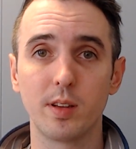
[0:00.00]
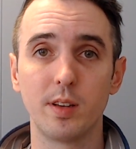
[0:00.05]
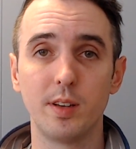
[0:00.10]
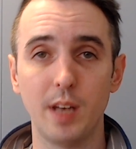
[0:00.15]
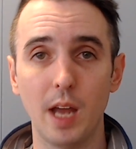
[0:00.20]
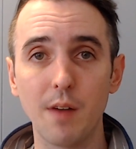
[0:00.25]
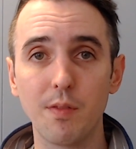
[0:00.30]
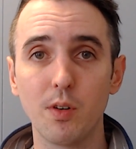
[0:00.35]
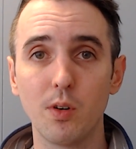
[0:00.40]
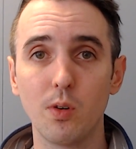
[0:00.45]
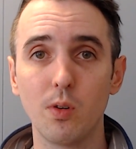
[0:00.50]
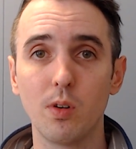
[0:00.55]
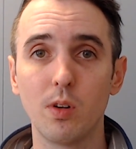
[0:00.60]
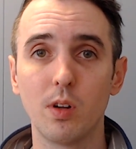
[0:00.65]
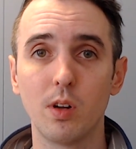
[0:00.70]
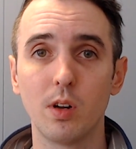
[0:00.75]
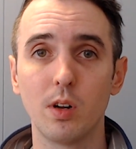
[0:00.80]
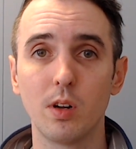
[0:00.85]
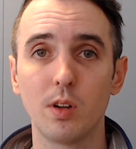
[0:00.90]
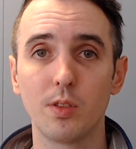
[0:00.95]
Neville,
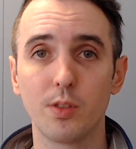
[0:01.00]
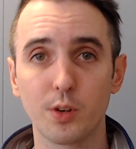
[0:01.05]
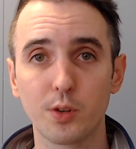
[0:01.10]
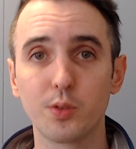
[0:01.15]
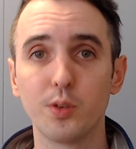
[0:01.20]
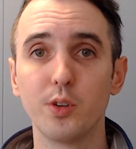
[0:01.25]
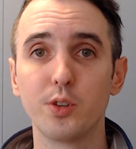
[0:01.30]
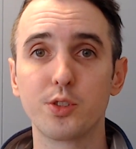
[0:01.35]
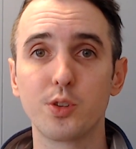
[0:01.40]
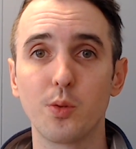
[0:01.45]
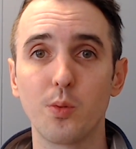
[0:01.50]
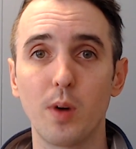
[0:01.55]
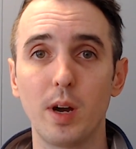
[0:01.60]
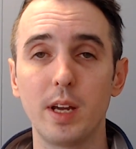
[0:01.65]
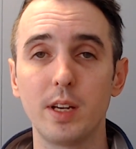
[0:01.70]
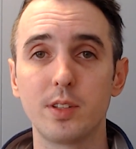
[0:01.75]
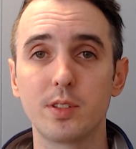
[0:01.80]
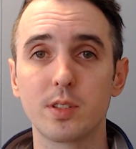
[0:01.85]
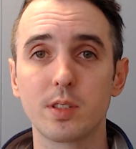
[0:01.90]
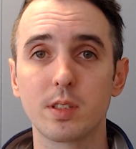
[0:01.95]
the
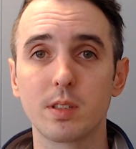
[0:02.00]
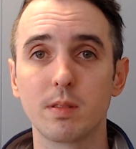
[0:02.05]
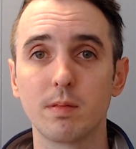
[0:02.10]
cruiserweights,